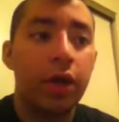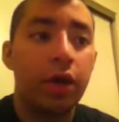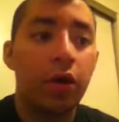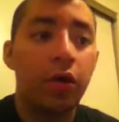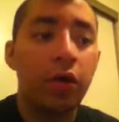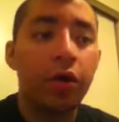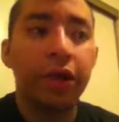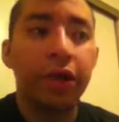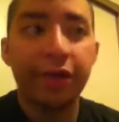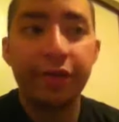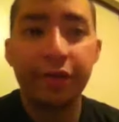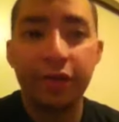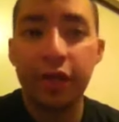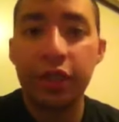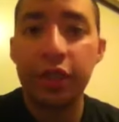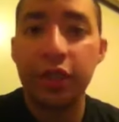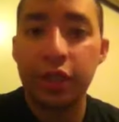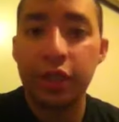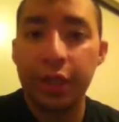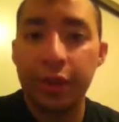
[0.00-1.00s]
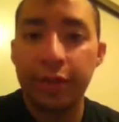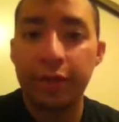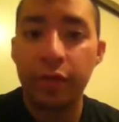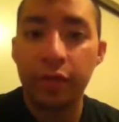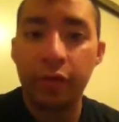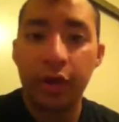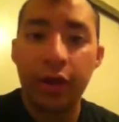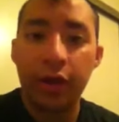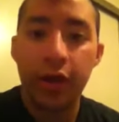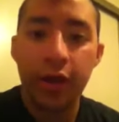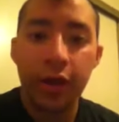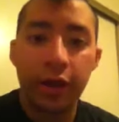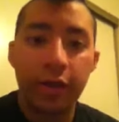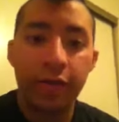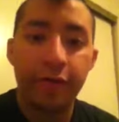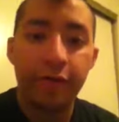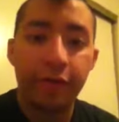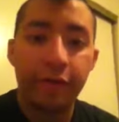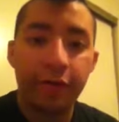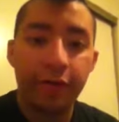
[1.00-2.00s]
Odin gives each and every one
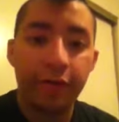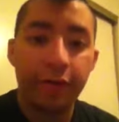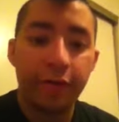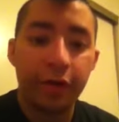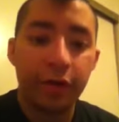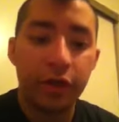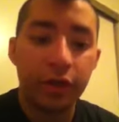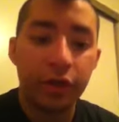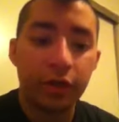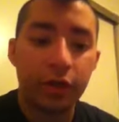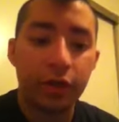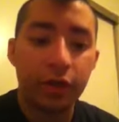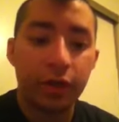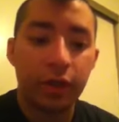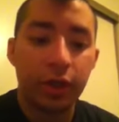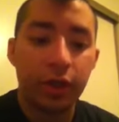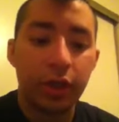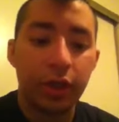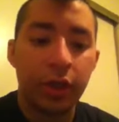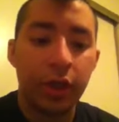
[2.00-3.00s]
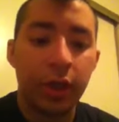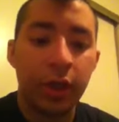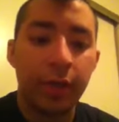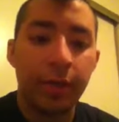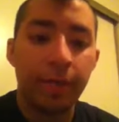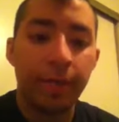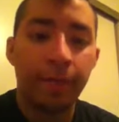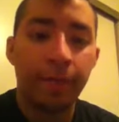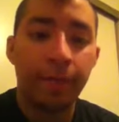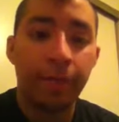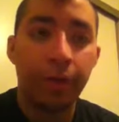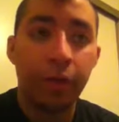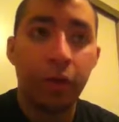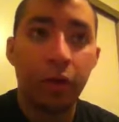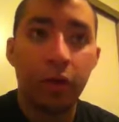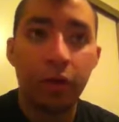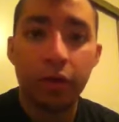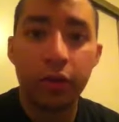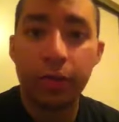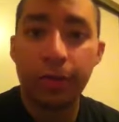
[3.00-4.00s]
of the Avengers their
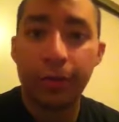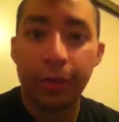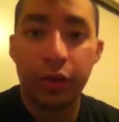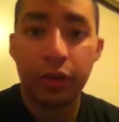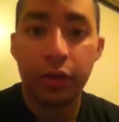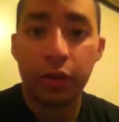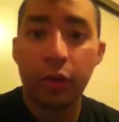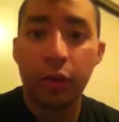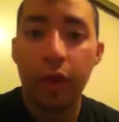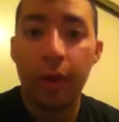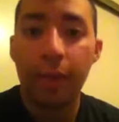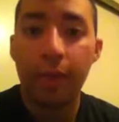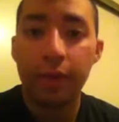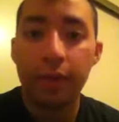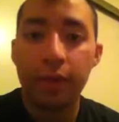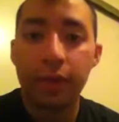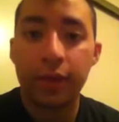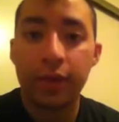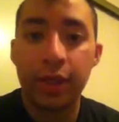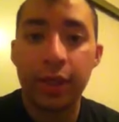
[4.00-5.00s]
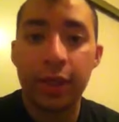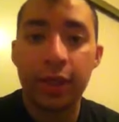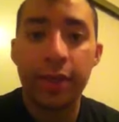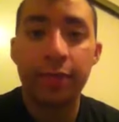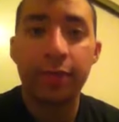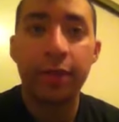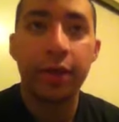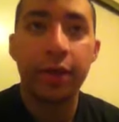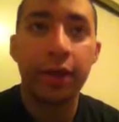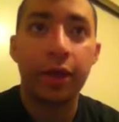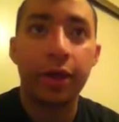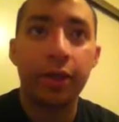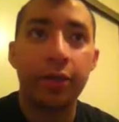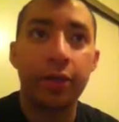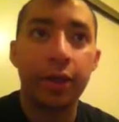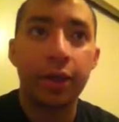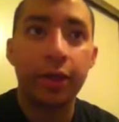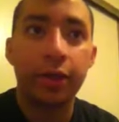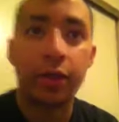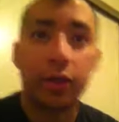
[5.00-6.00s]
own special weapons, and they
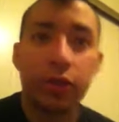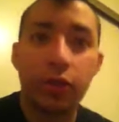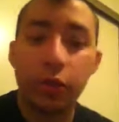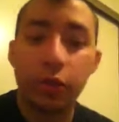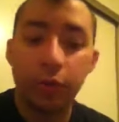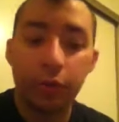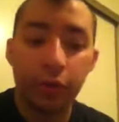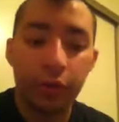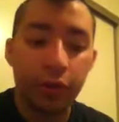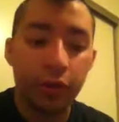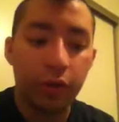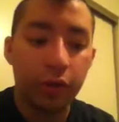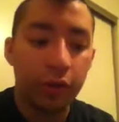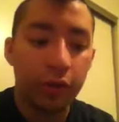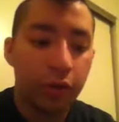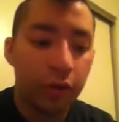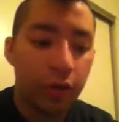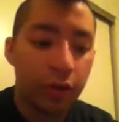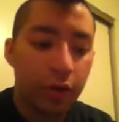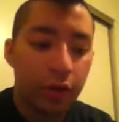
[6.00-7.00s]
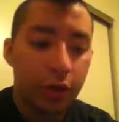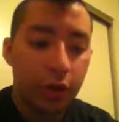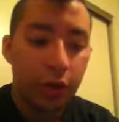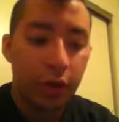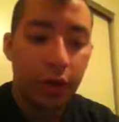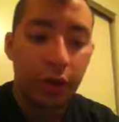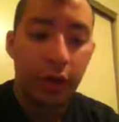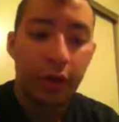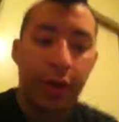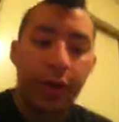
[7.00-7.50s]
become like super and all